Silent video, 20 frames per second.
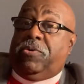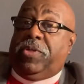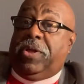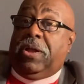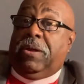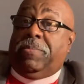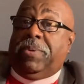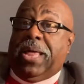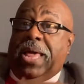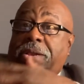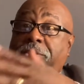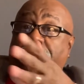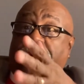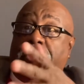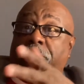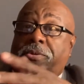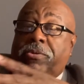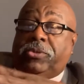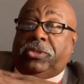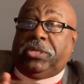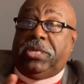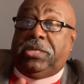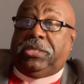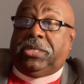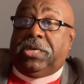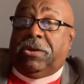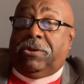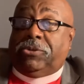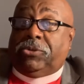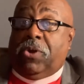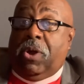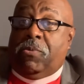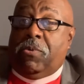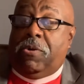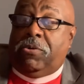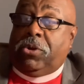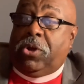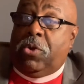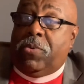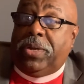there, but I don't know those details, so I
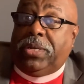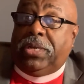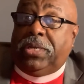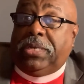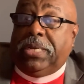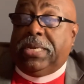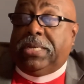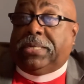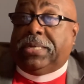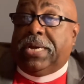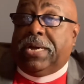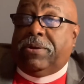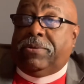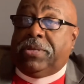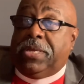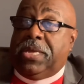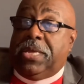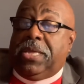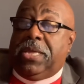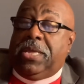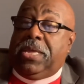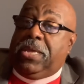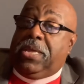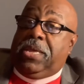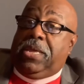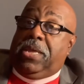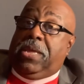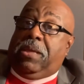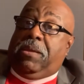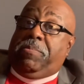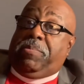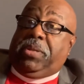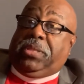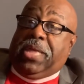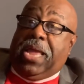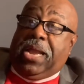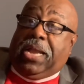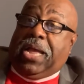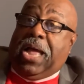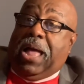won't go into detail. But
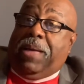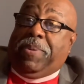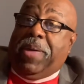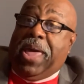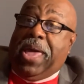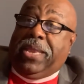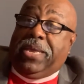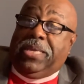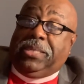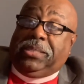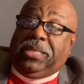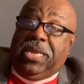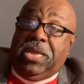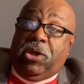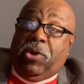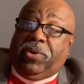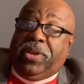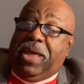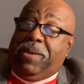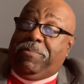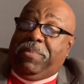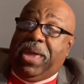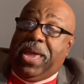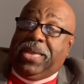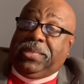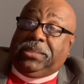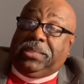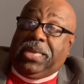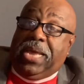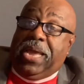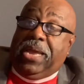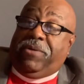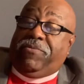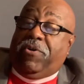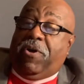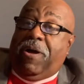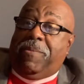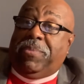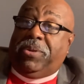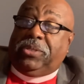that cop had his knee on that man's neck
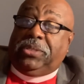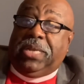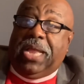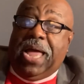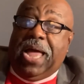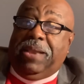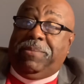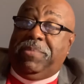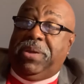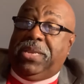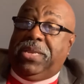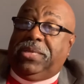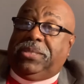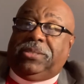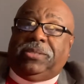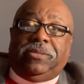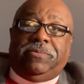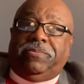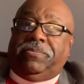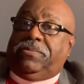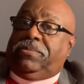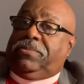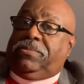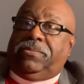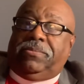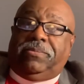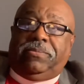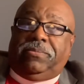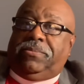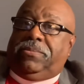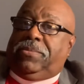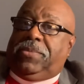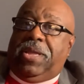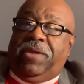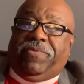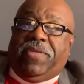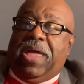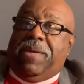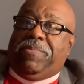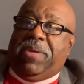for almost 9 minutes.
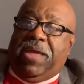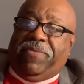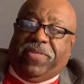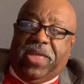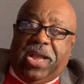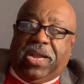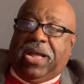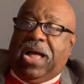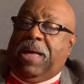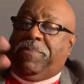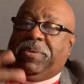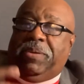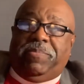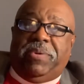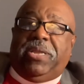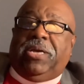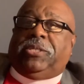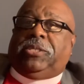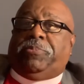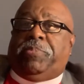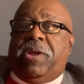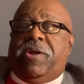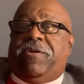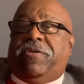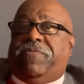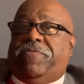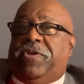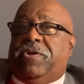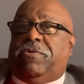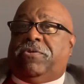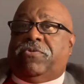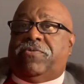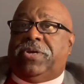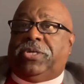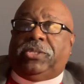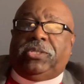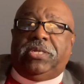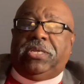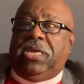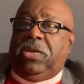If that cop had been a spirit-filled
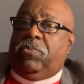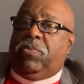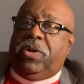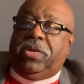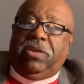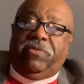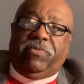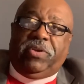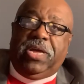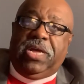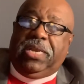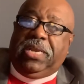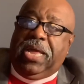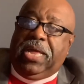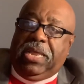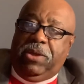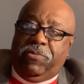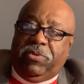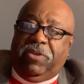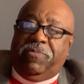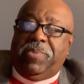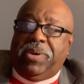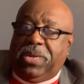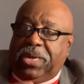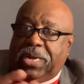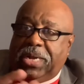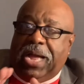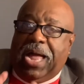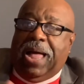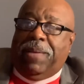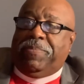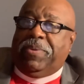Christian, he wouldn't have done that. He would have been a cop